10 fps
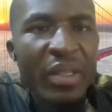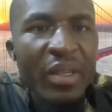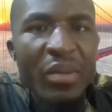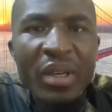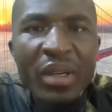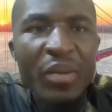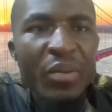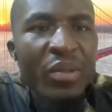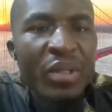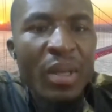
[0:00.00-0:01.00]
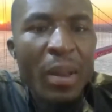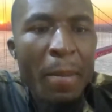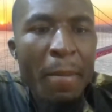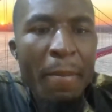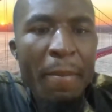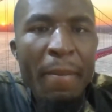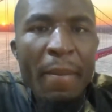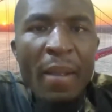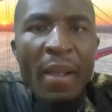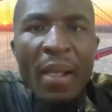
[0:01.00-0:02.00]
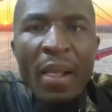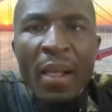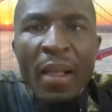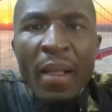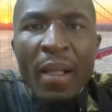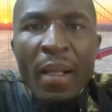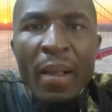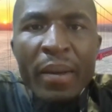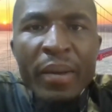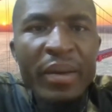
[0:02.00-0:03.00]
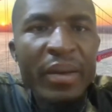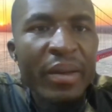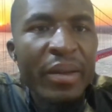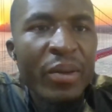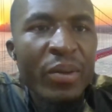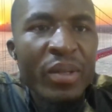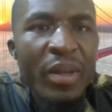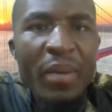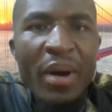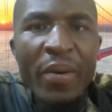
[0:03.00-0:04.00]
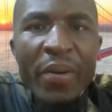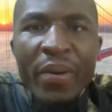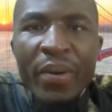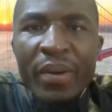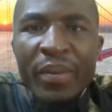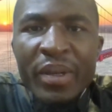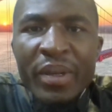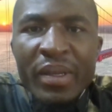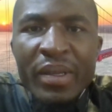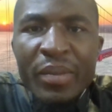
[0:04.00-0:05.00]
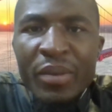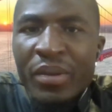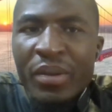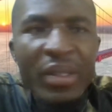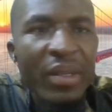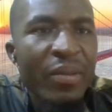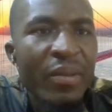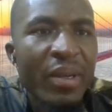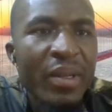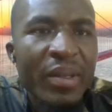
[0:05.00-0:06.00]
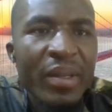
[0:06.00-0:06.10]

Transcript: Nyankpala campus. Okay, Yehuza Baku, please mute yourself for us.